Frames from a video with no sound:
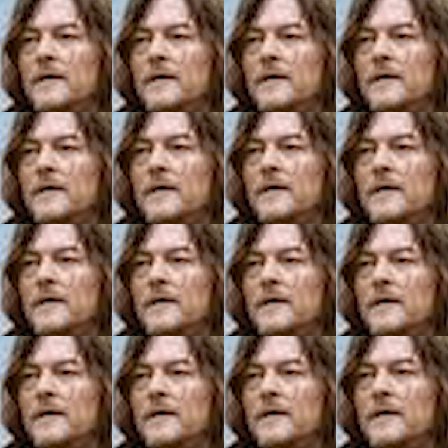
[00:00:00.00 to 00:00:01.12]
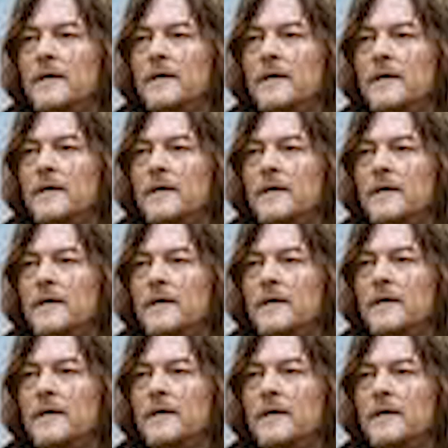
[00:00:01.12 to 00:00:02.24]

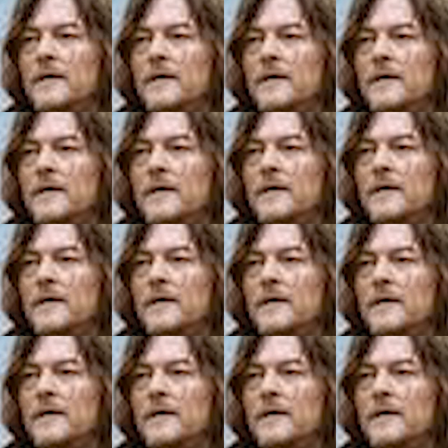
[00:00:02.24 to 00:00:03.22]
This person isn't speaking.